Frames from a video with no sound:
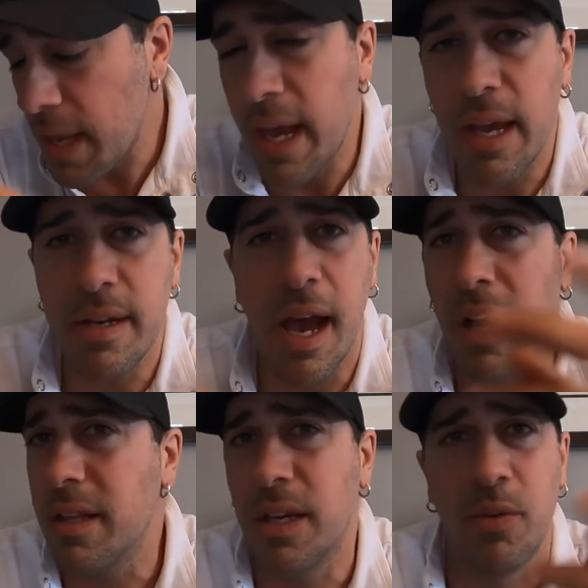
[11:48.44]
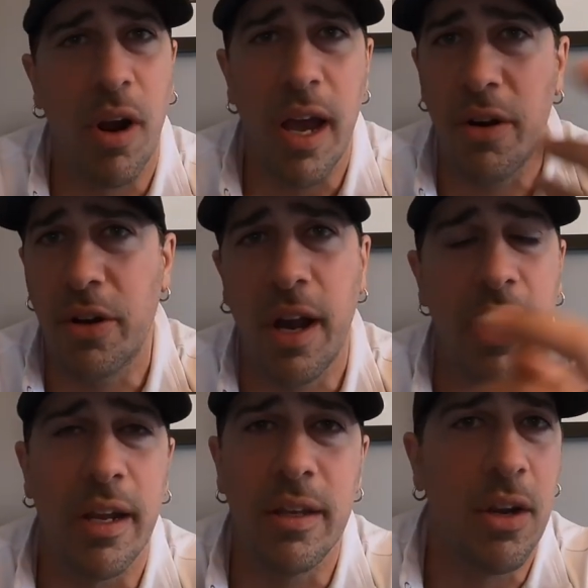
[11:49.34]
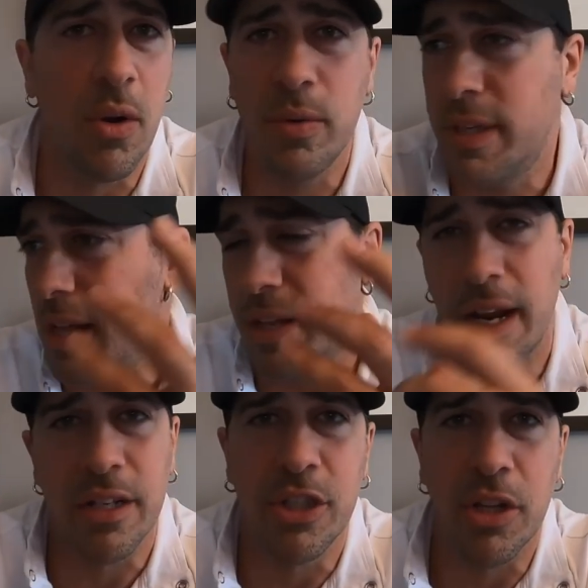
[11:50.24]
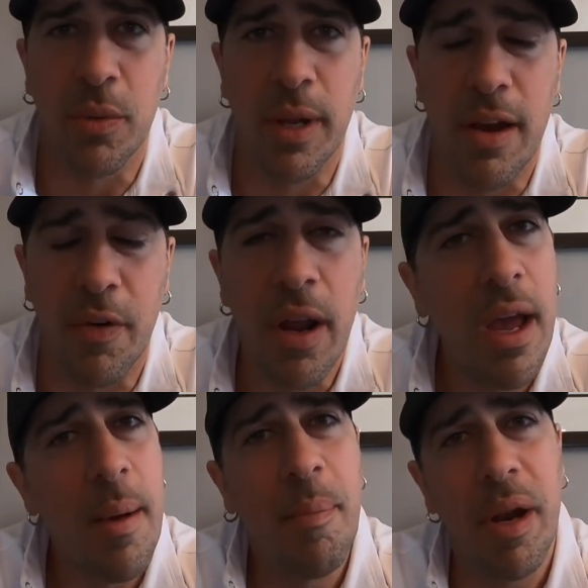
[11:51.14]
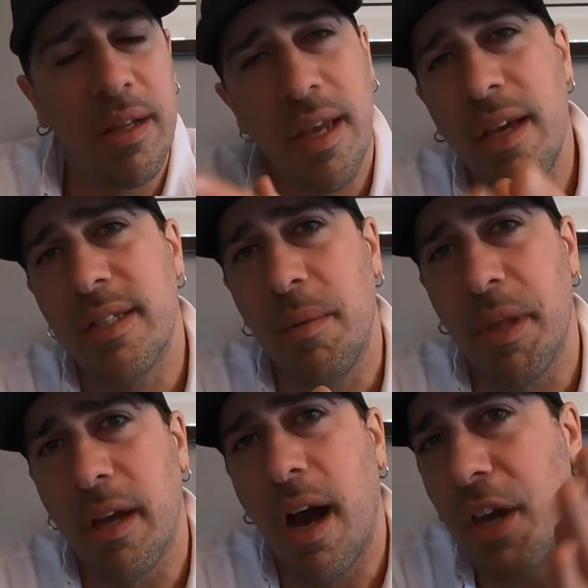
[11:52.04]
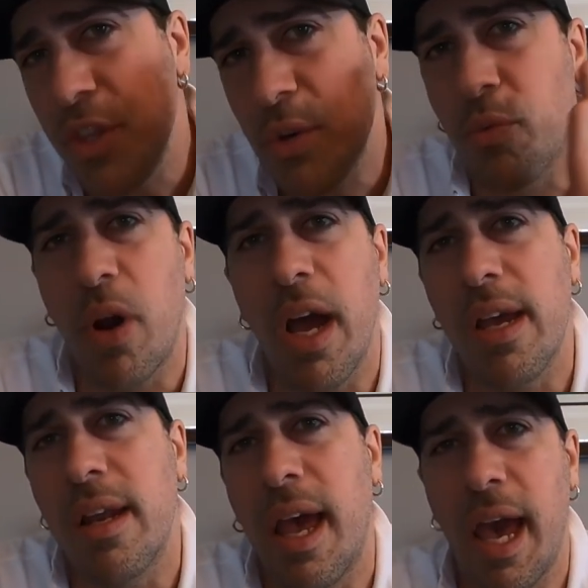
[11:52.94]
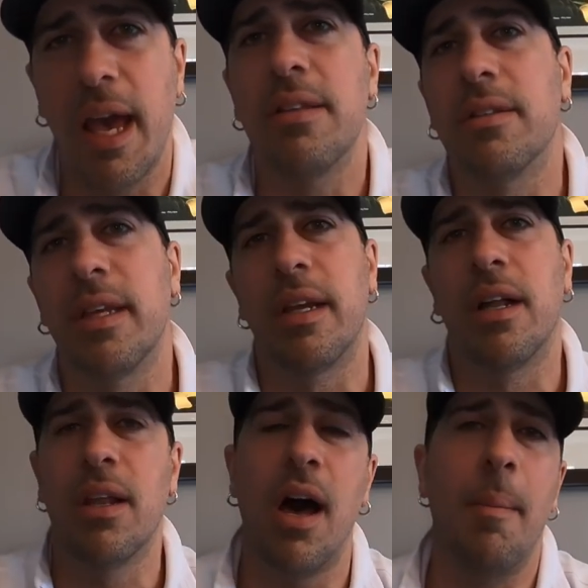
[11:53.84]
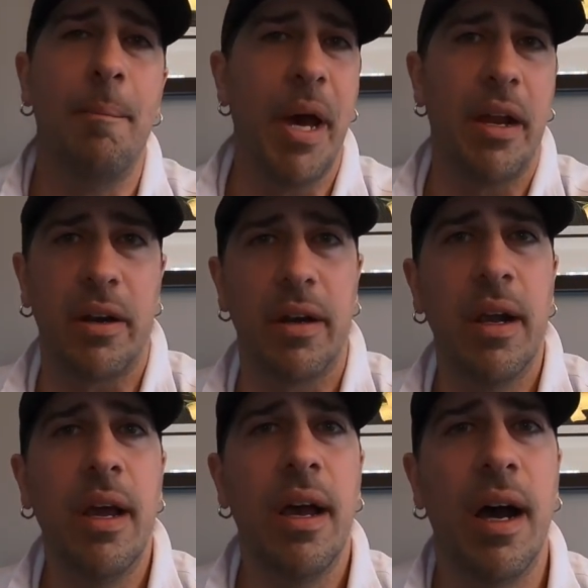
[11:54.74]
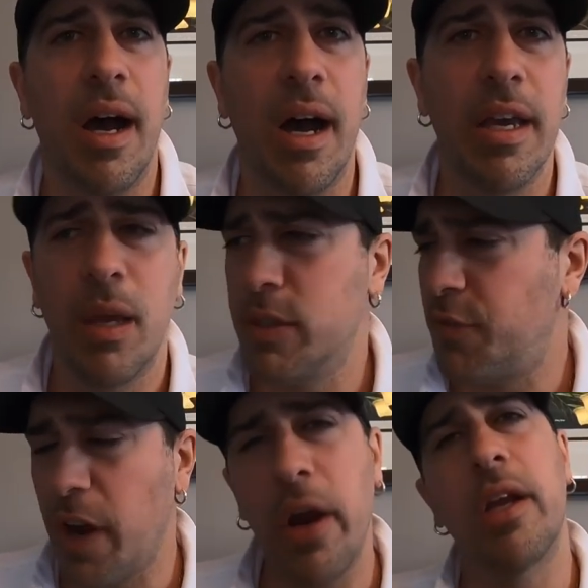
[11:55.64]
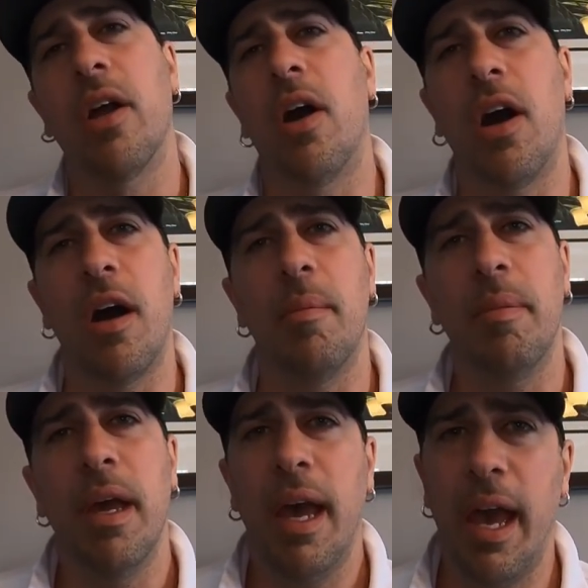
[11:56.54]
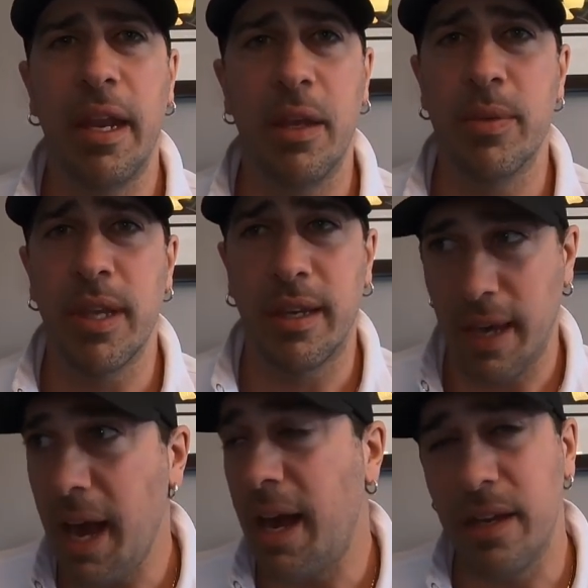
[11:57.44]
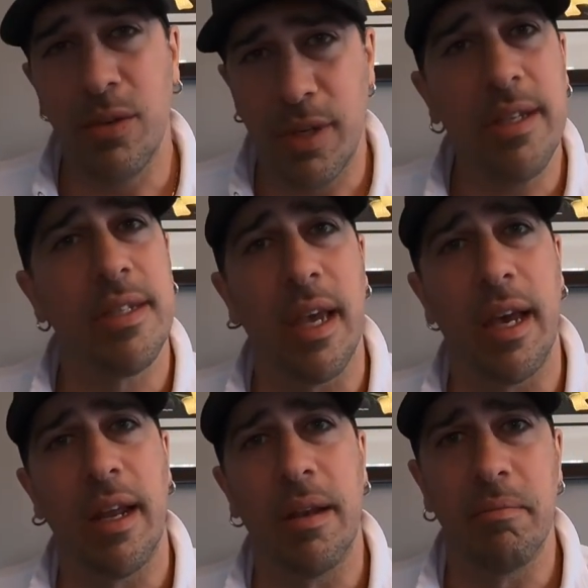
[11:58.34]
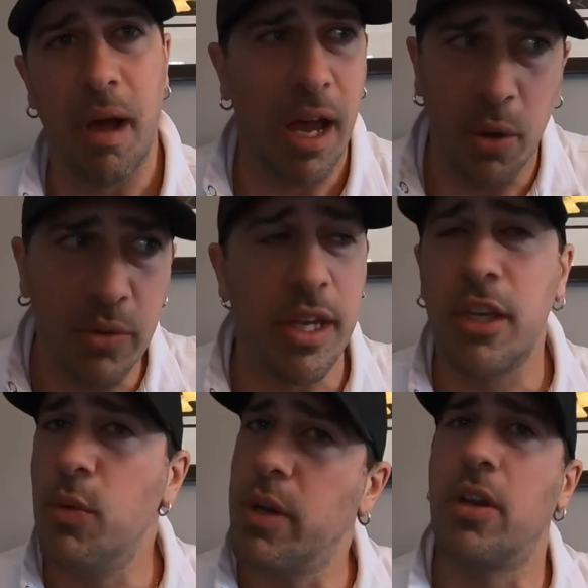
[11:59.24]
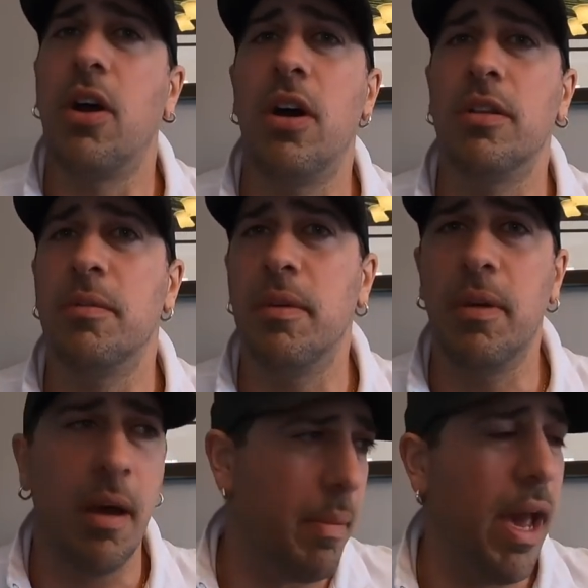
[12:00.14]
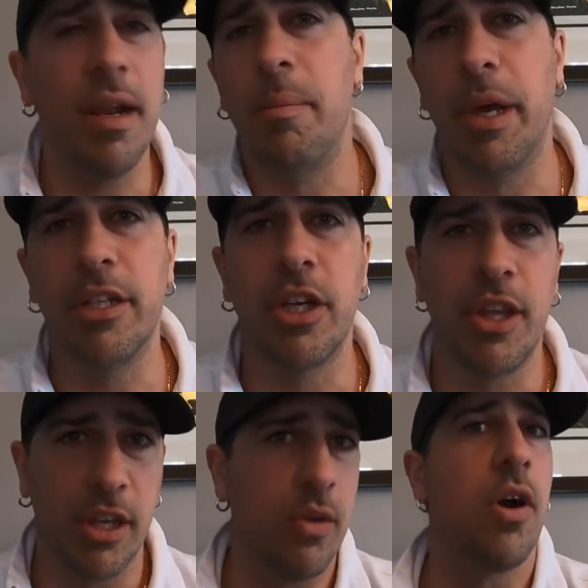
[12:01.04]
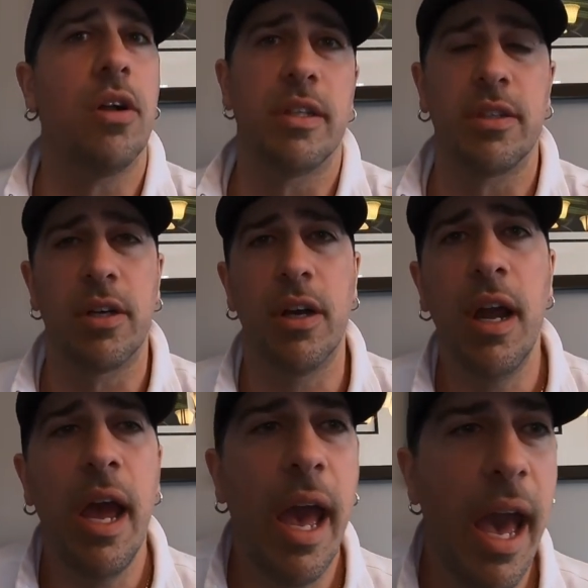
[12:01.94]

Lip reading: And Ali and Ryan are kind of, you know, yelling at each other, whatever. But I'll tell you something. I think Ryan handled it a lot better. He was very calm and he was like, yeah, you did say it. And I don't think you would have called a man a bitch. I think you called it to her.